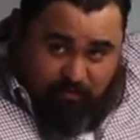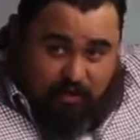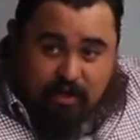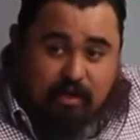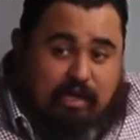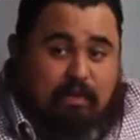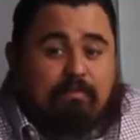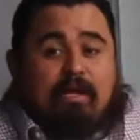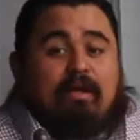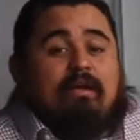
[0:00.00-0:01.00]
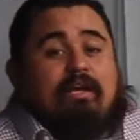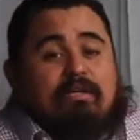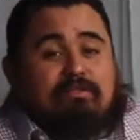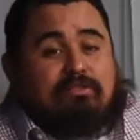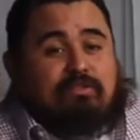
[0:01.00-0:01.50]
Fire came down and
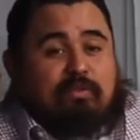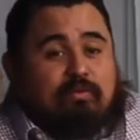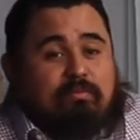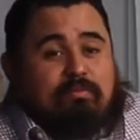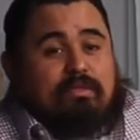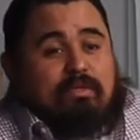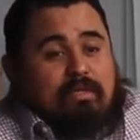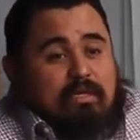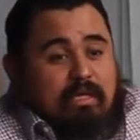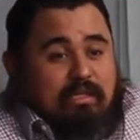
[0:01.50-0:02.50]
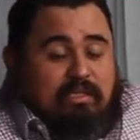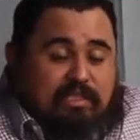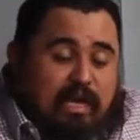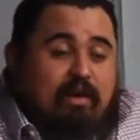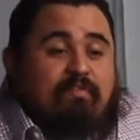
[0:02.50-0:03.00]
consumed the
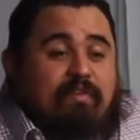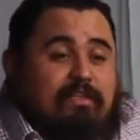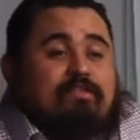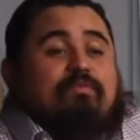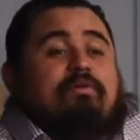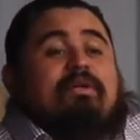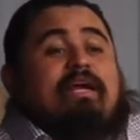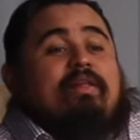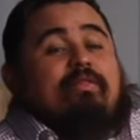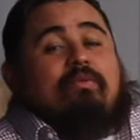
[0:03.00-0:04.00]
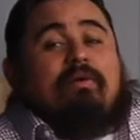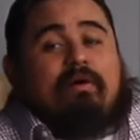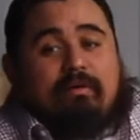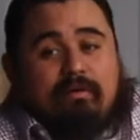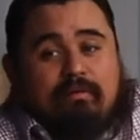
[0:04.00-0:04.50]
sacrifice, the wood, and the
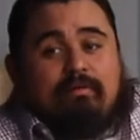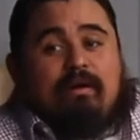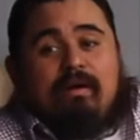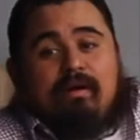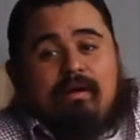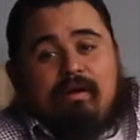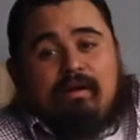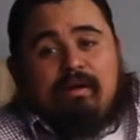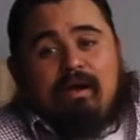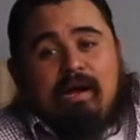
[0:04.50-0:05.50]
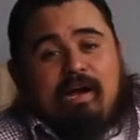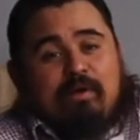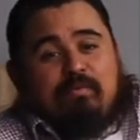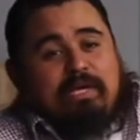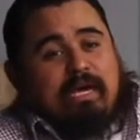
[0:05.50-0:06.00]
water. How
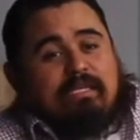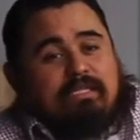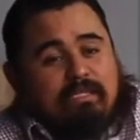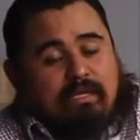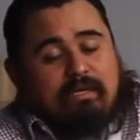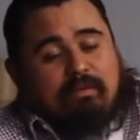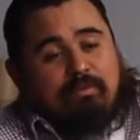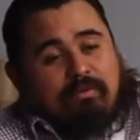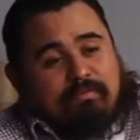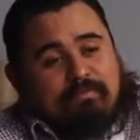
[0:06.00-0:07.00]
come we can't see that anymore?